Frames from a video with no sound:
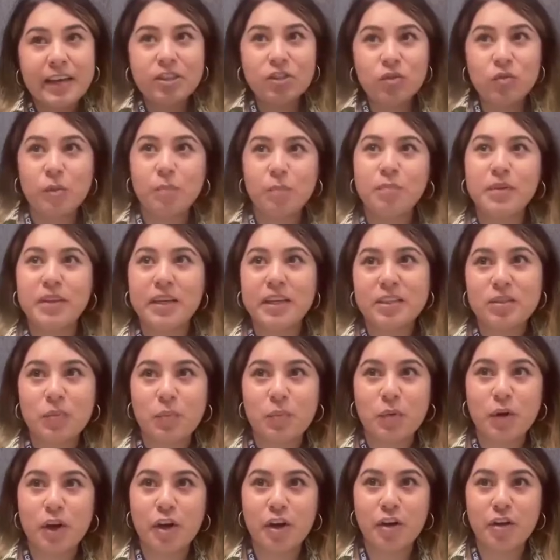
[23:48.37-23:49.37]
get to a place
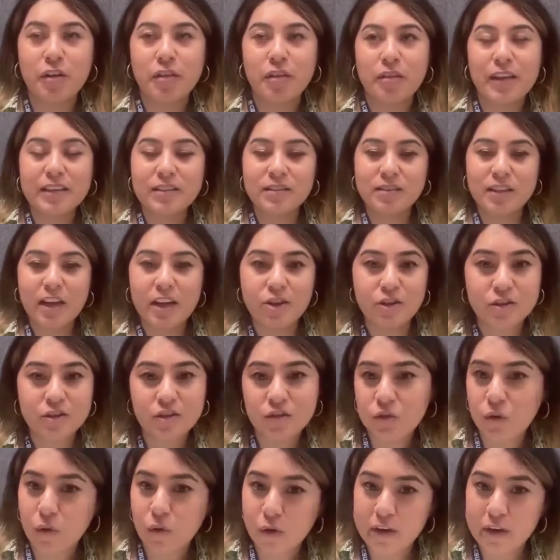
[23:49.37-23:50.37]
where that's not your
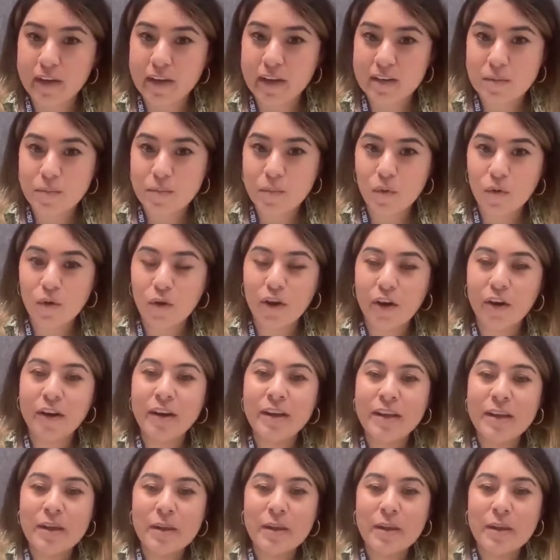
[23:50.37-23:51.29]
story anymore,